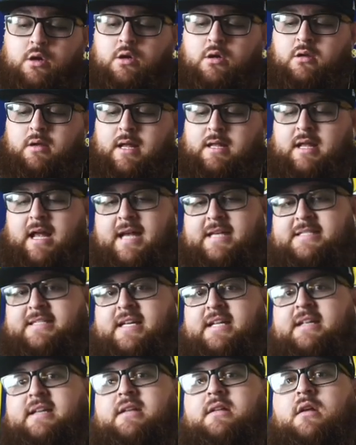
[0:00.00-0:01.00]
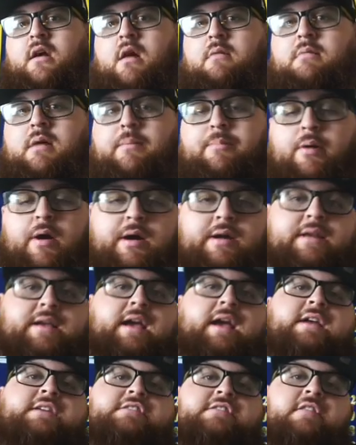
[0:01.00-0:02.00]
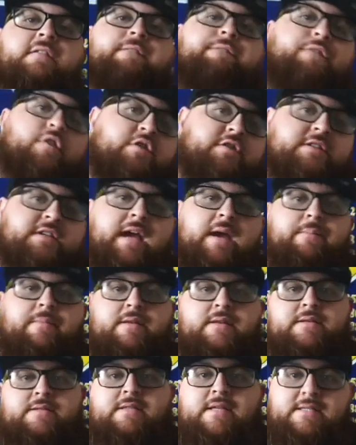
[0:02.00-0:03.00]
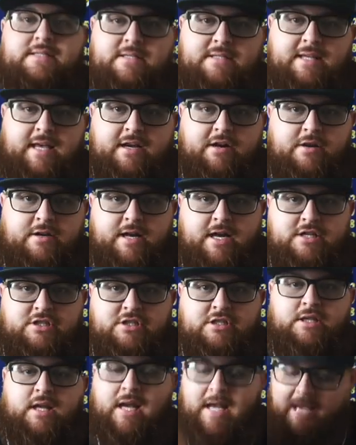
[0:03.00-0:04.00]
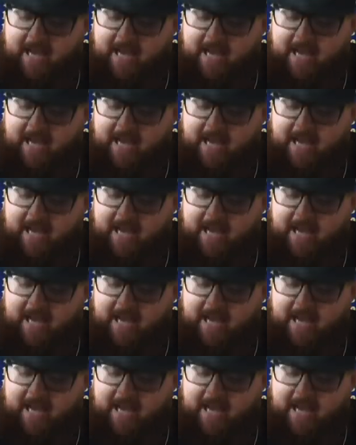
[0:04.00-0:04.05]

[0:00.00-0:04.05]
And I said it on my podcast the first game of the season, Laker Nation.